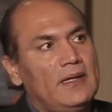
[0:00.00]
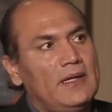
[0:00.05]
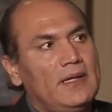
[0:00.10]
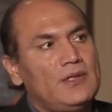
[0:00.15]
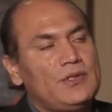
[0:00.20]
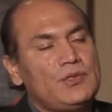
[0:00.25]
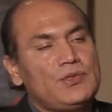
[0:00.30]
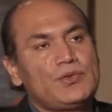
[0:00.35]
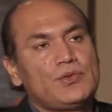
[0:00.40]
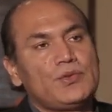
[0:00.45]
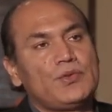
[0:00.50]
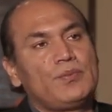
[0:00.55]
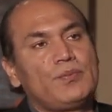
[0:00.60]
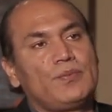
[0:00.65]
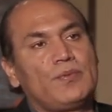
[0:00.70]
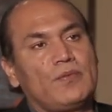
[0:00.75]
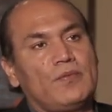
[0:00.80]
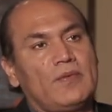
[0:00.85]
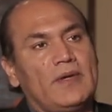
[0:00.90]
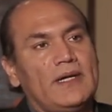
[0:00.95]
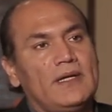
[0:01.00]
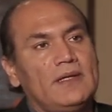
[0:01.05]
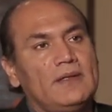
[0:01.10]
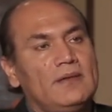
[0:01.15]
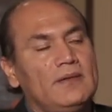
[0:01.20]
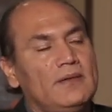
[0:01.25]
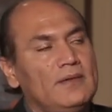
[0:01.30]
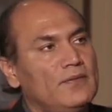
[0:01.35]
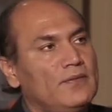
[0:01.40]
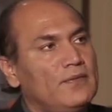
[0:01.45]
it should
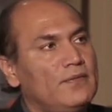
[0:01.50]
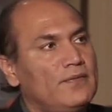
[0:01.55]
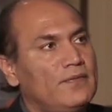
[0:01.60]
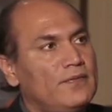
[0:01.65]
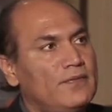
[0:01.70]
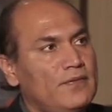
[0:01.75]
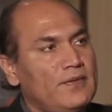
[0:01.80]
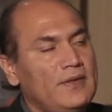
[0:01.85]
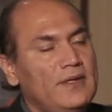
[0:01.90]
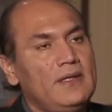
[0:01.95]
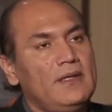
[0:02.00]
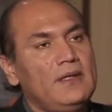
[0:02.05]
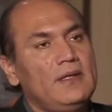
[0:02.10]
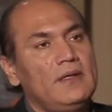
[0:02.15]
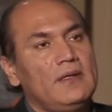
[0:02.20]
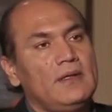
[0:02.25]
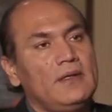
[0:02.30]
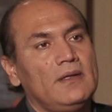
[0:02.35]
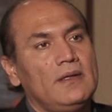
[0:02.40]
provide free